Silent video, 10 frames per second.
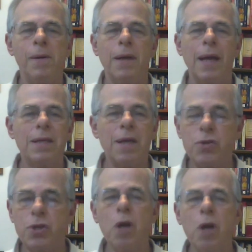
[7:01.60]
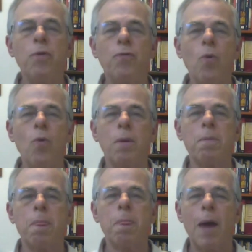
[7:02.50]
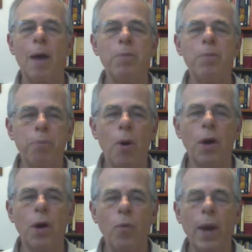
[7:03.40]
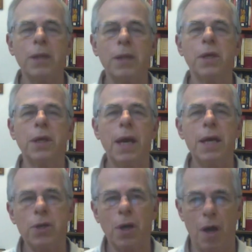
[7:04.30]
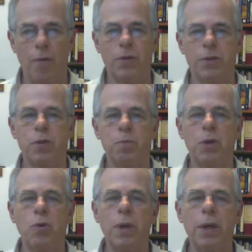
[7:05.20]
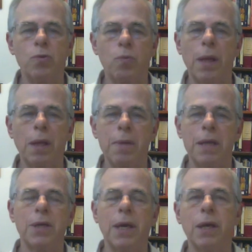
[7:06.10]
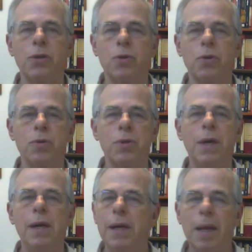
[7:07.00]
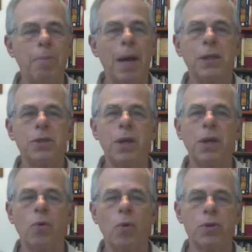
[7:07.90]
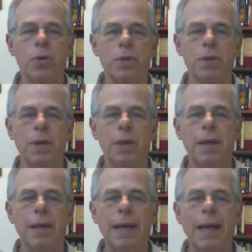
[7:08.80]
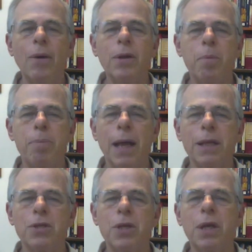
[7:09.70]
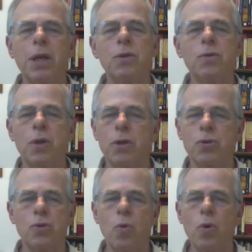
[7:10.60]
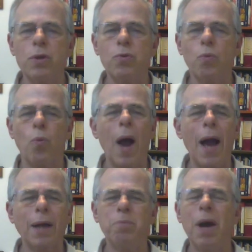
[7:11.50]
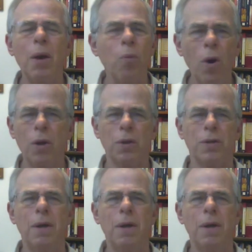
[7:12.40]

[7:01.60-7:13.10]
As I've shared before, I've been part of reconciliation conferences between Israeli Messianic Jews and Palestinian Christians. Hearing the Palestinian stories rocked my world.